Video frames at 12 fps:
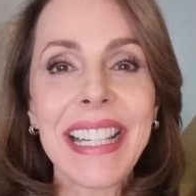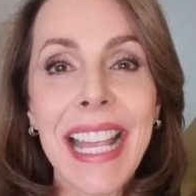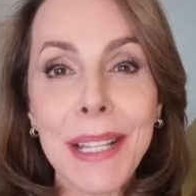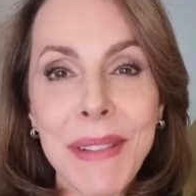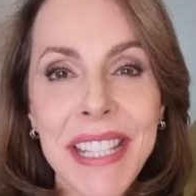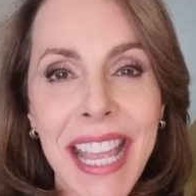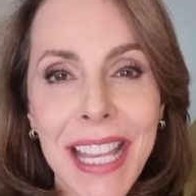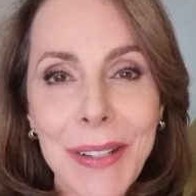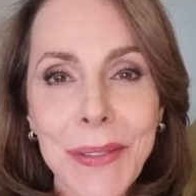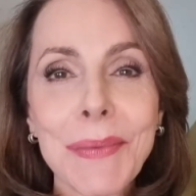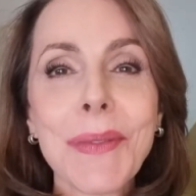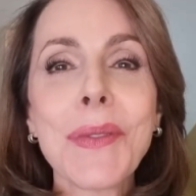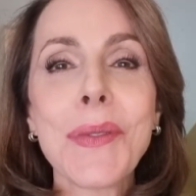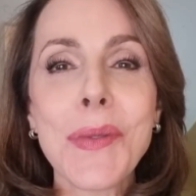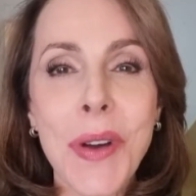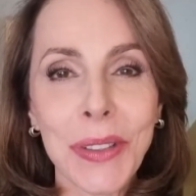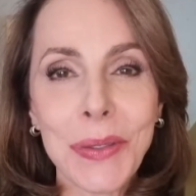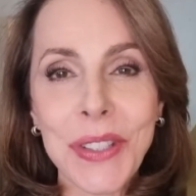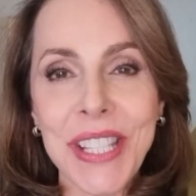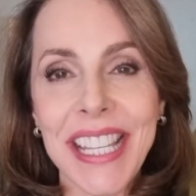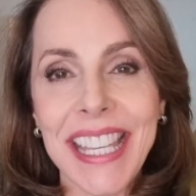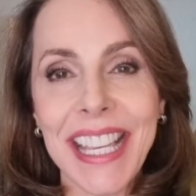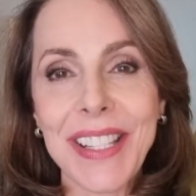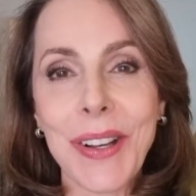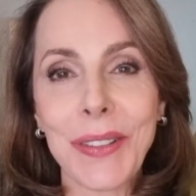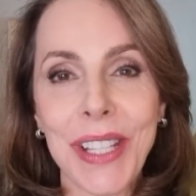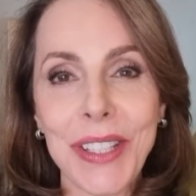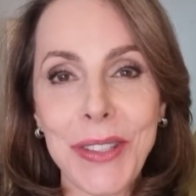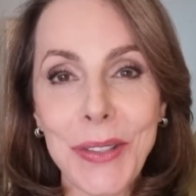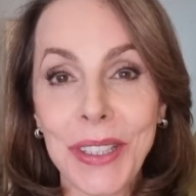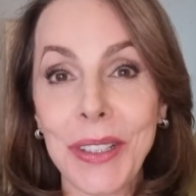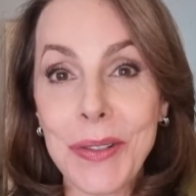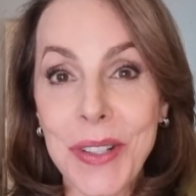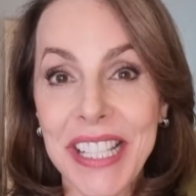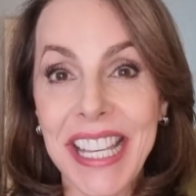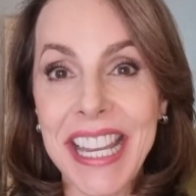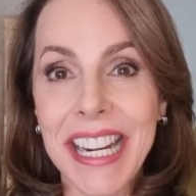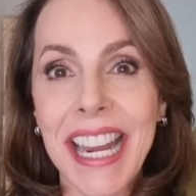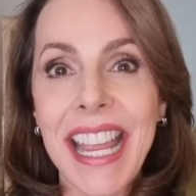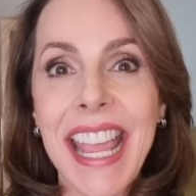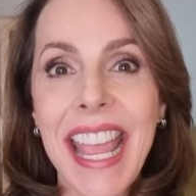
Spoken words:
Let me tell you what was the case of the student who was here